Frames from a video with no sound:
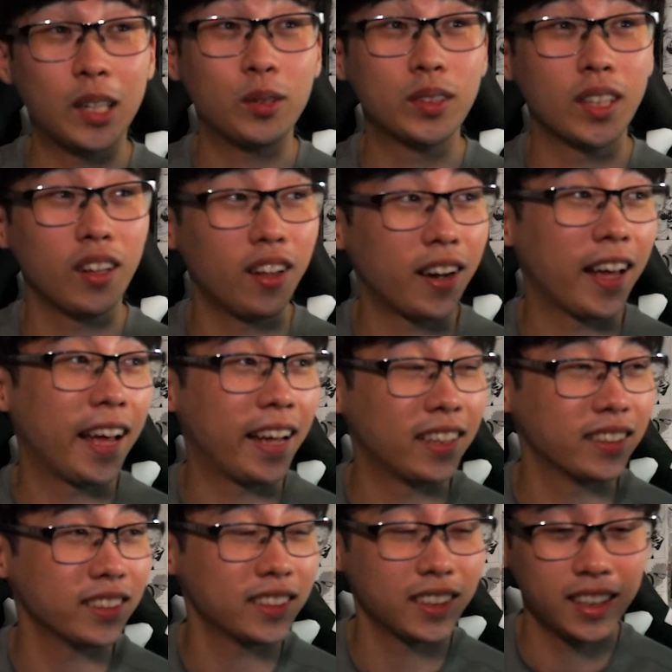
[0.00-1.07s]
that was a lot of
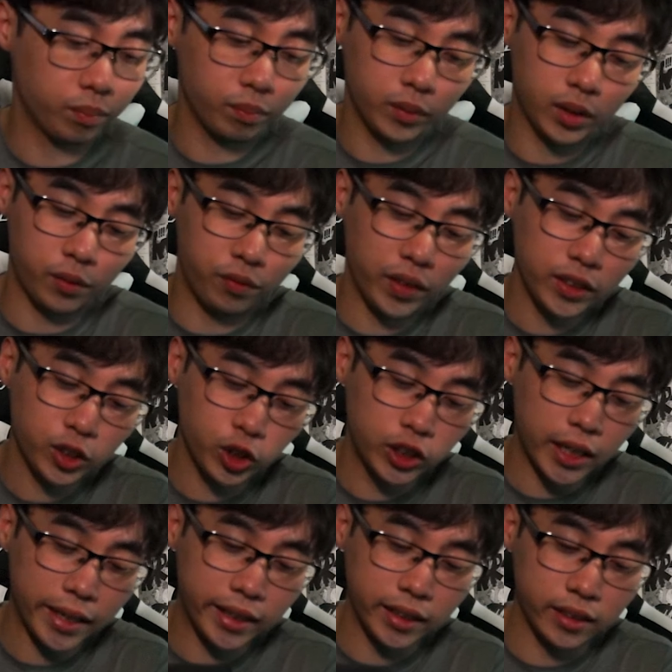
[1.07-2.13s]
ends. The Fraser
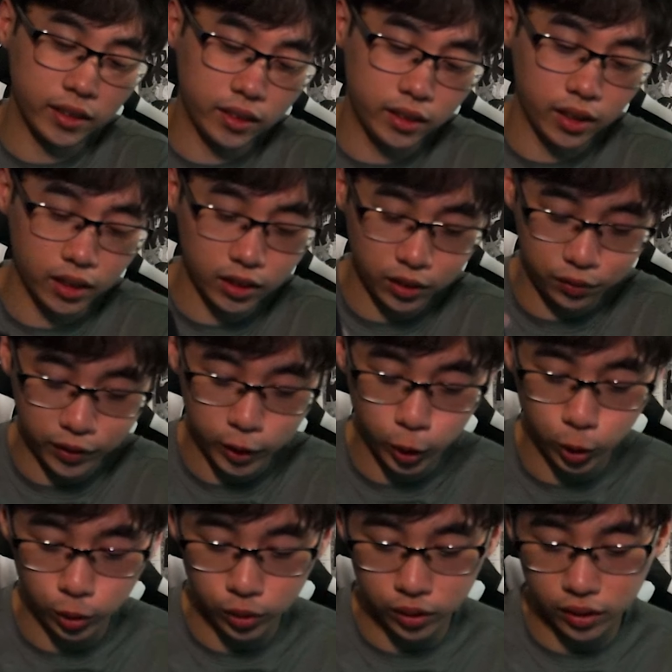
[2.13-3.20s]
jacket does
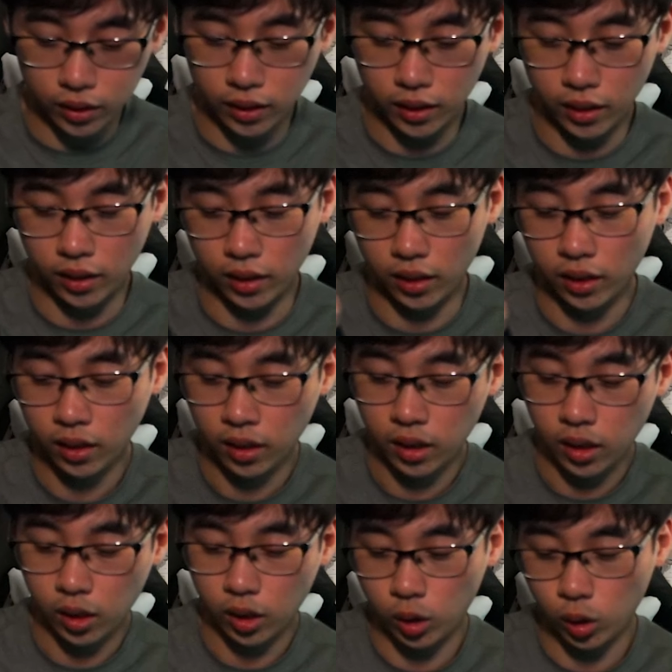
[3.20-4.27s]
feature the
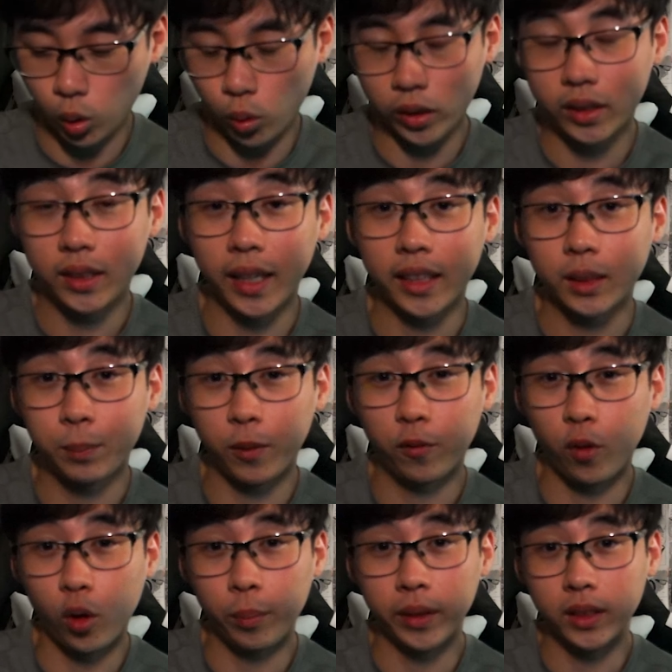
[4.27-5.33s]
Gore-Tex
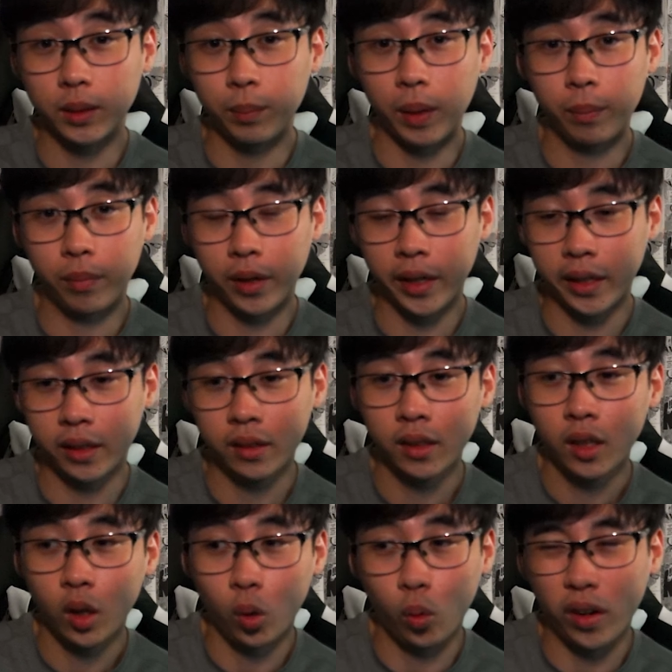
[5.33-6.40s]
performance membrane,
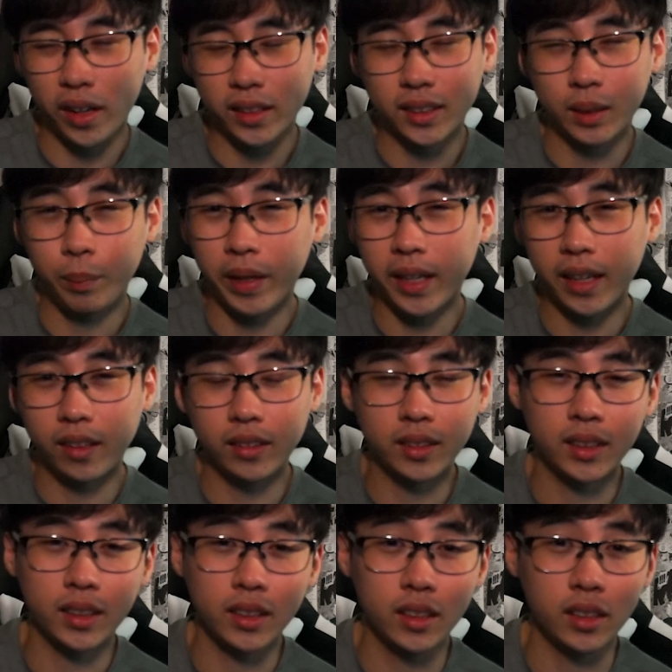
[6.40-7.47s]
whereas the Beta
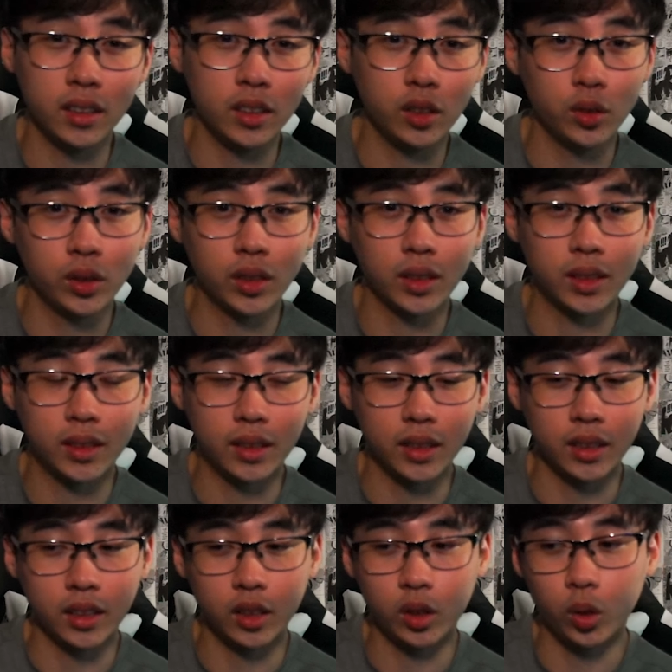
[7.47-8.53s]
LT uses
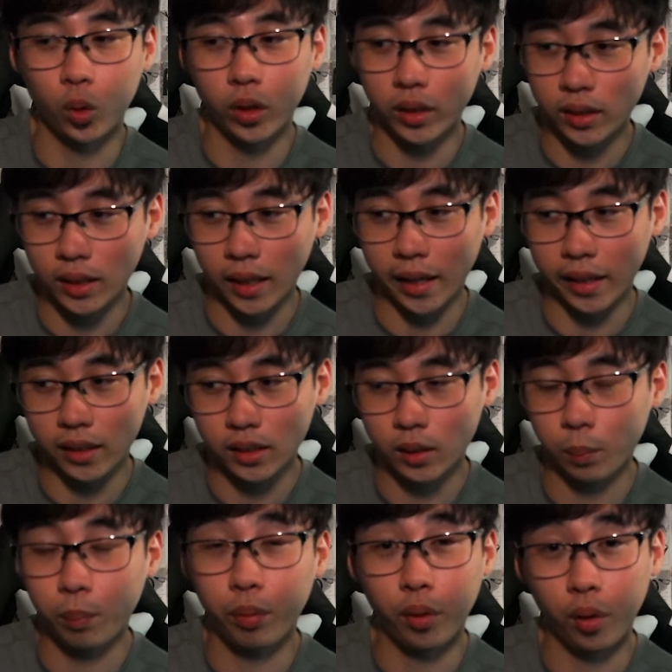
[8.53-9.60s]
the Gore-Tex
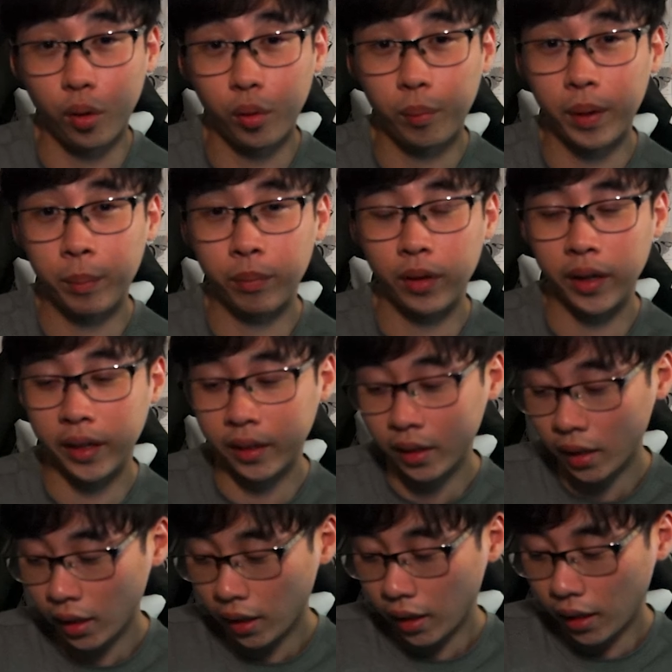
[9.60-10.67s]
Pro membrane,
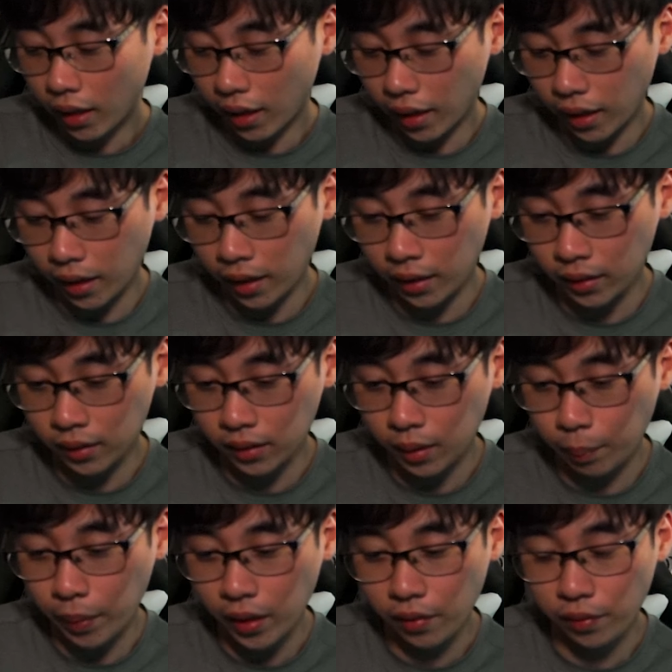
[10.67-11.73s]
and the
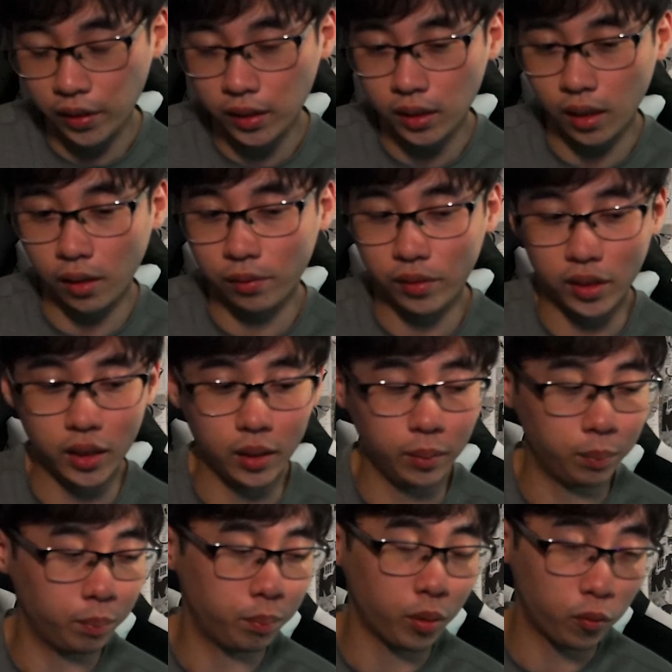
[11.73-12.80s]
benefits of
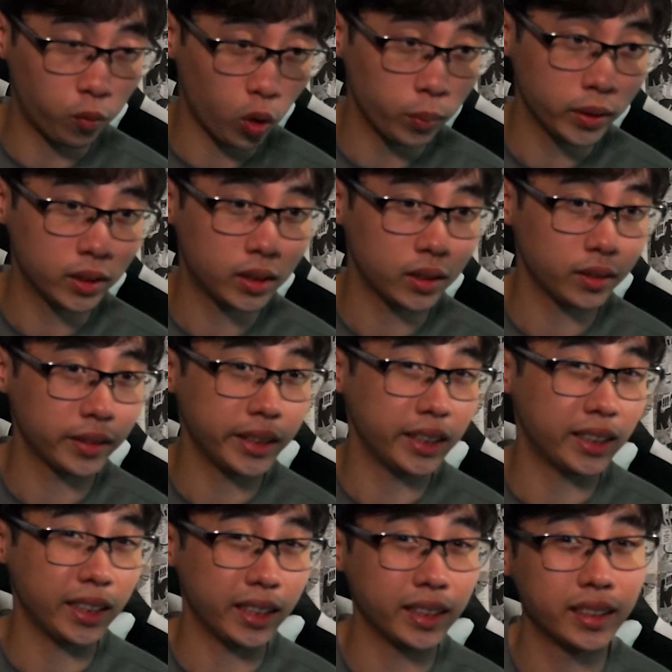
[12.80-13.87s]
the performance
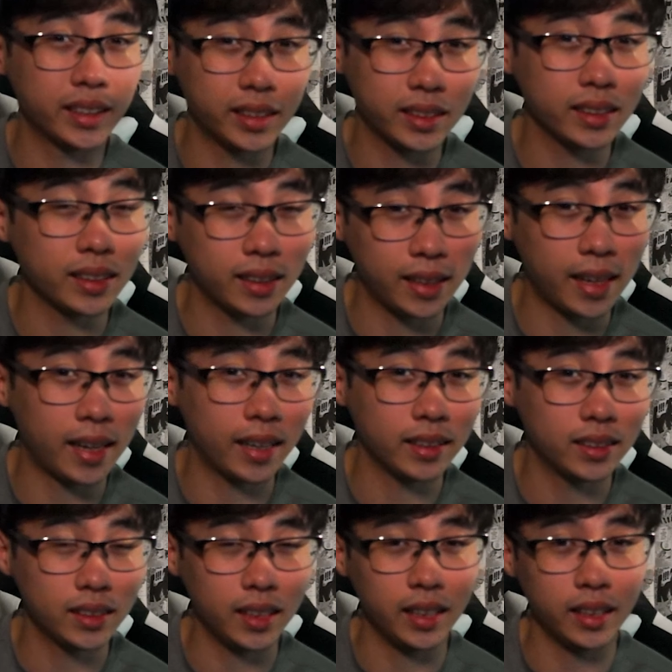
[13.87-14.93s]
series is
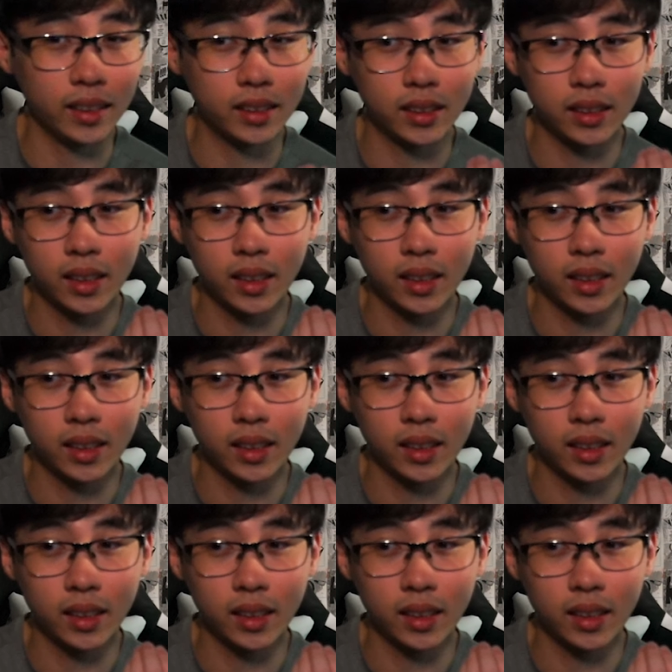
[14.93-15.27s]
that it